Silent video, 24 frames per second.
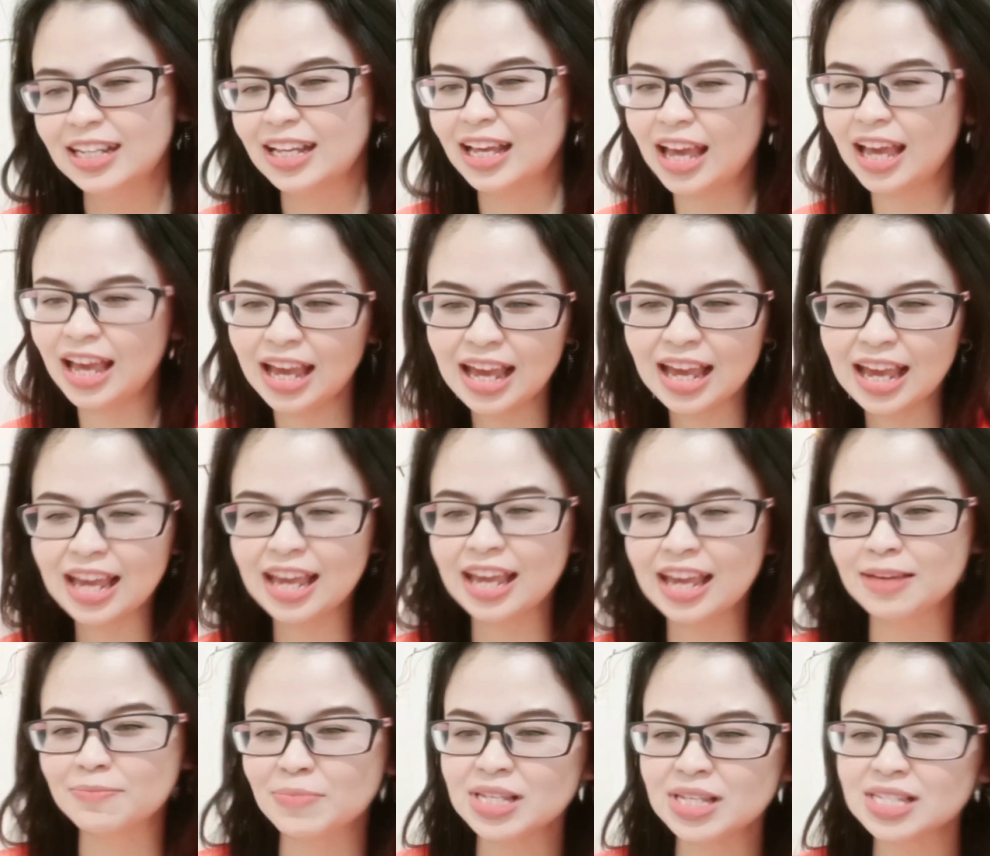
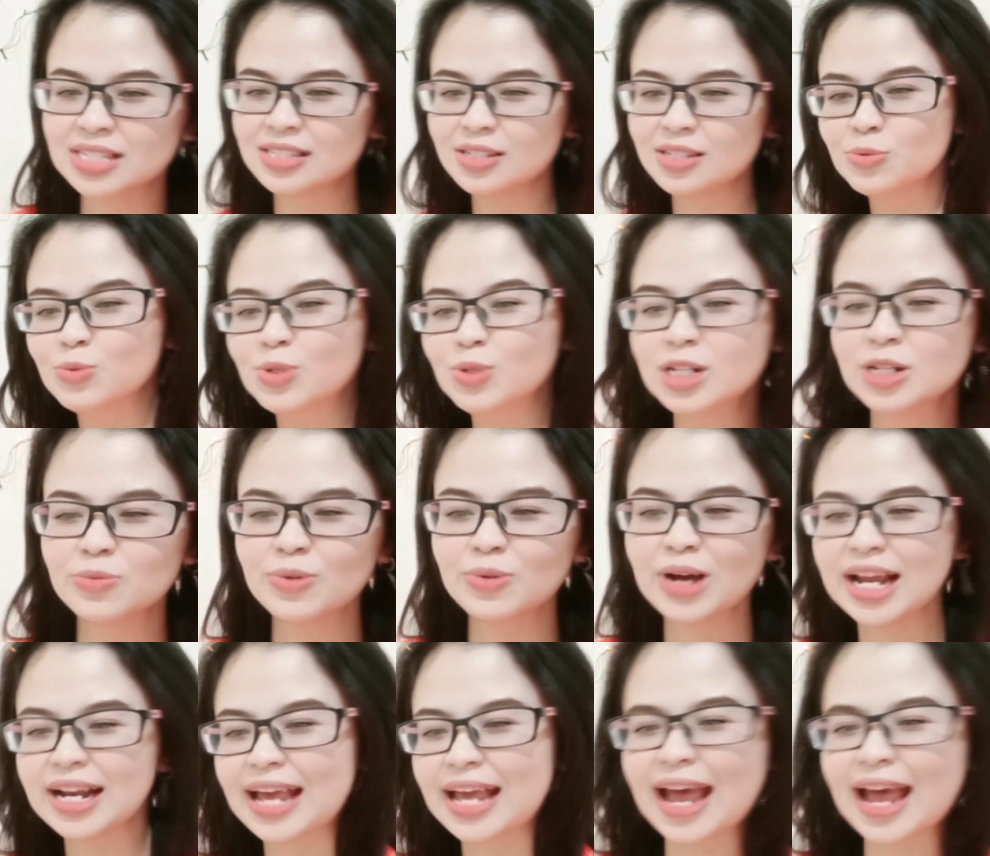Hey, Mr.
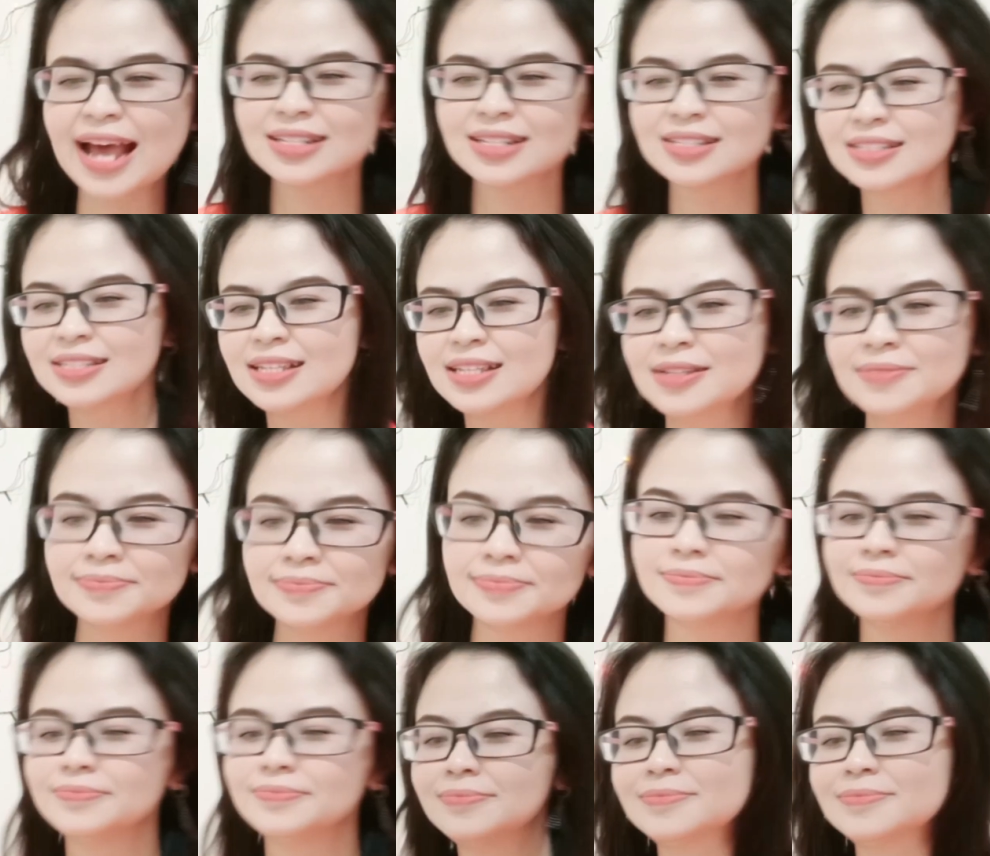Wide Handsome.